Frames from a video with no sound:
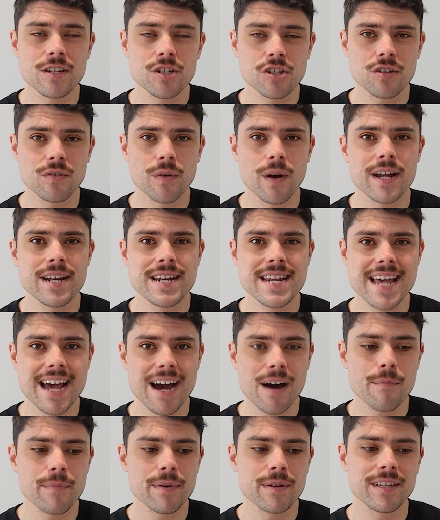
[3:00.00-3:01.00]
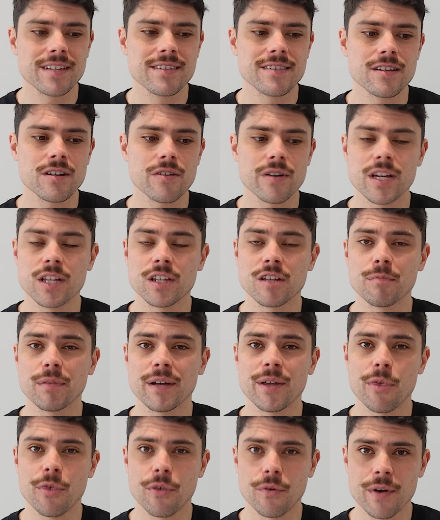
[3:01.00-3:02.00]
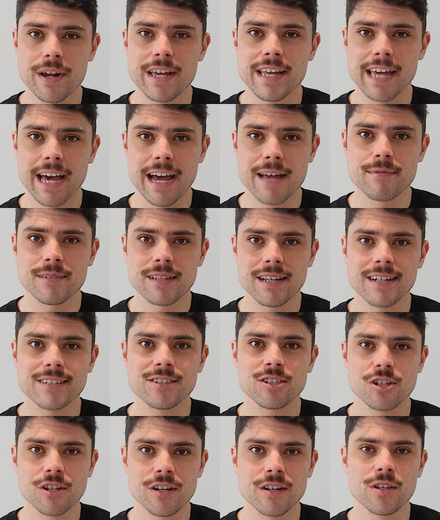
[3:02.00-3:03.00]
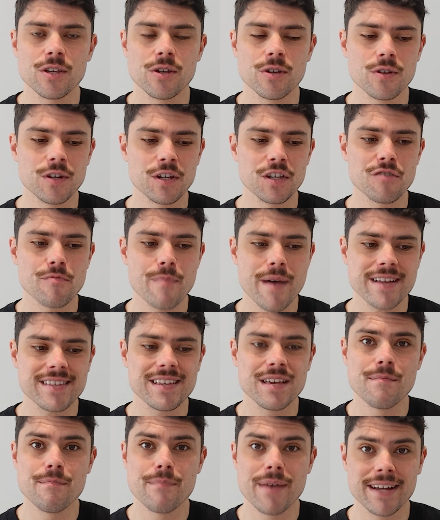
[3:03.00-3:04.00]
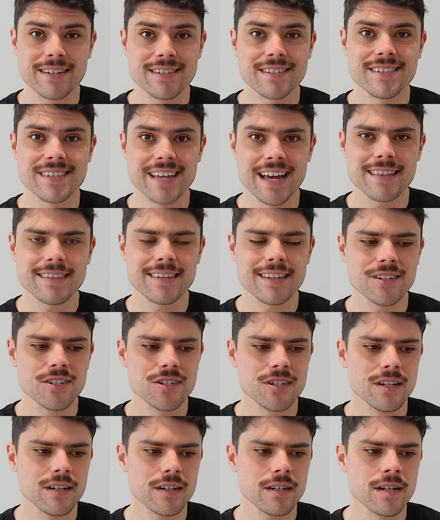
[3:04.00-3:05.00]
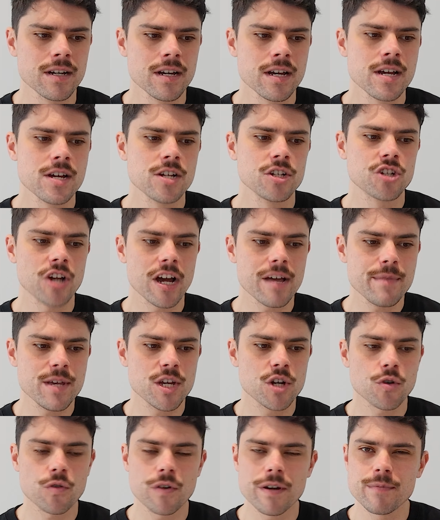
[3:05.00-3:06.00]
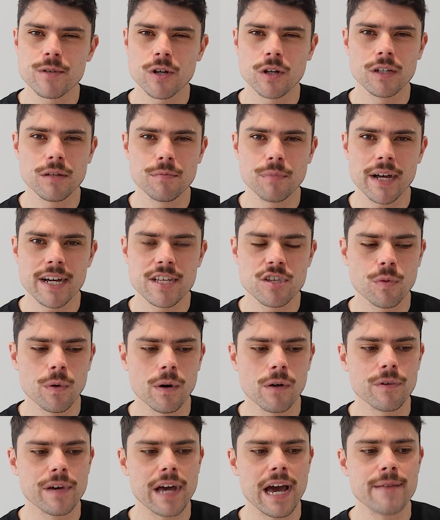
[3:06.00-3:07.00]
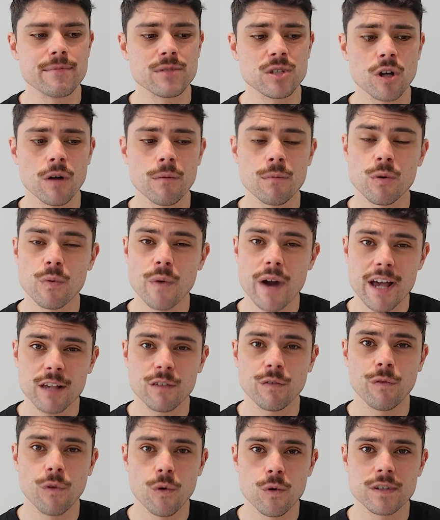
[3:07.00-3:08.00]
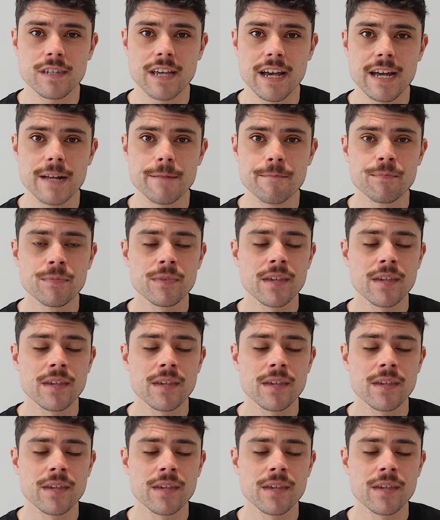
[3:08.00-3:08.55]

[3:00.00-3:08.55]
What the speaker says: injured right now, but considering he only played 3 games last year, you'd expect he betters that this year. Jamie Cripps only played 12 games. Tom Barras, 14.